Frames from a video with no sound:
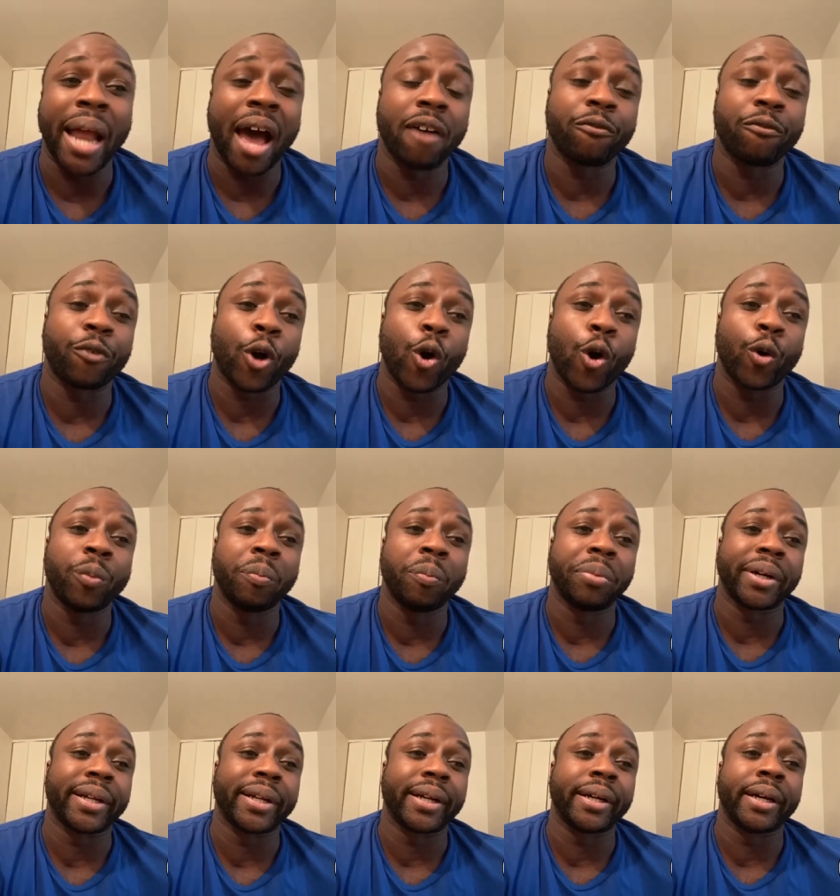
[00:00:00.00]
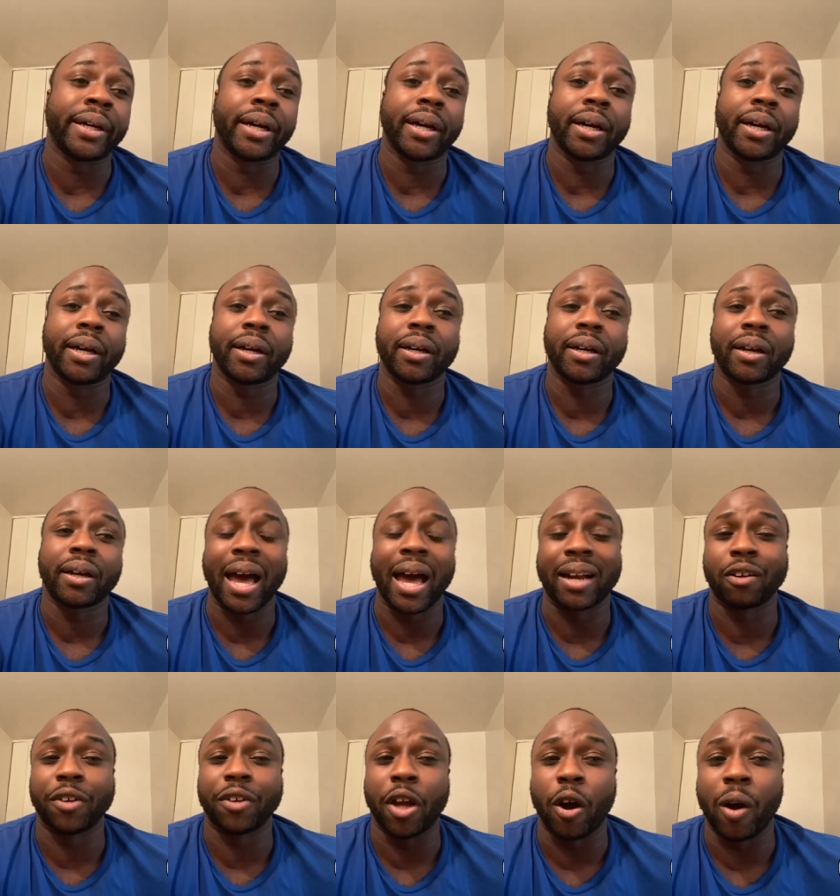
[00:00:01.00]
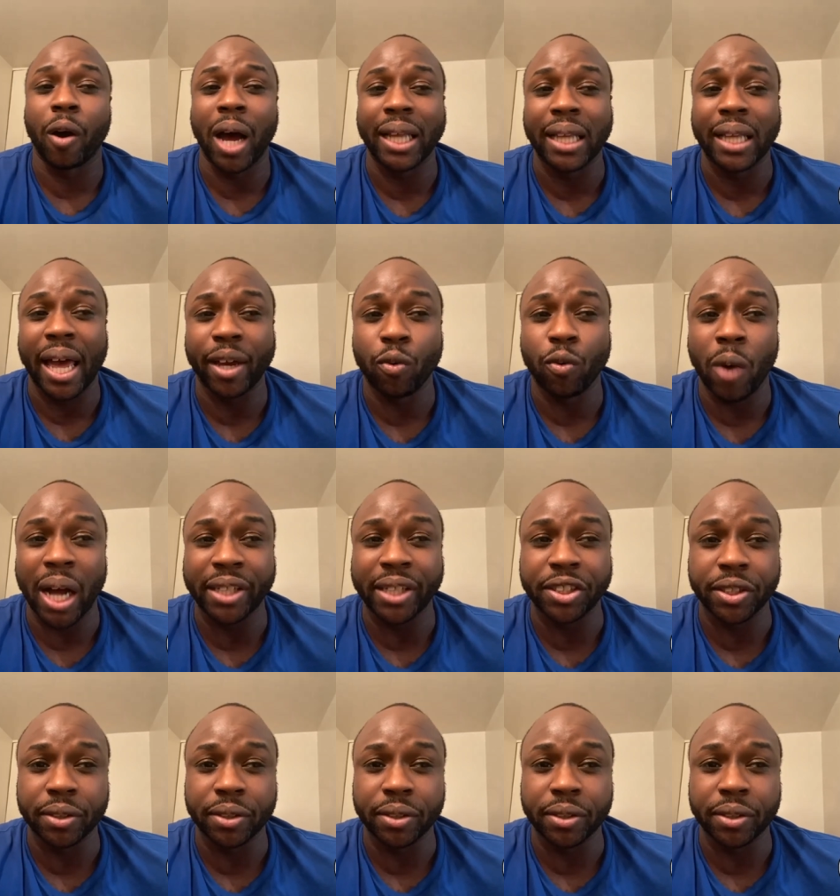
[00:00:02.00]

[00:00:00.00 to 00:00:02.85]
not voting, but I don't know. Of course you're not.